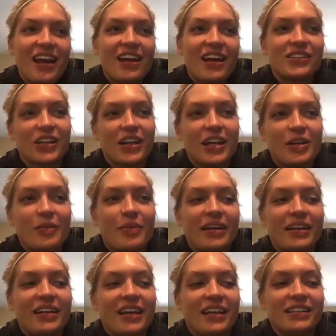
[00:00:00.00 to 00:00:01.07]
He's on
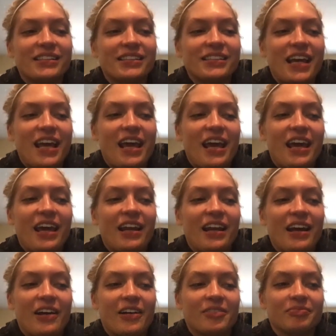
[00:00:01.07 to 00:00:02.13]
Independence. And
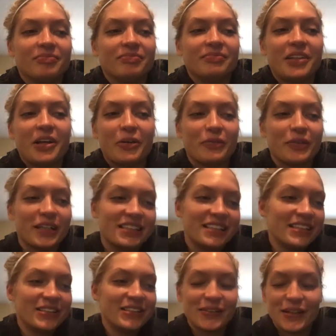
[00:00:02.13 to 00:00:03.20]
no, Rich
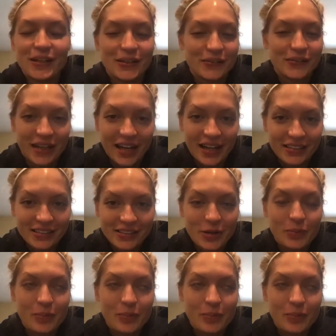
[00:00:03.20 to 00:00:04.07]
didn't do any of the workouts, though.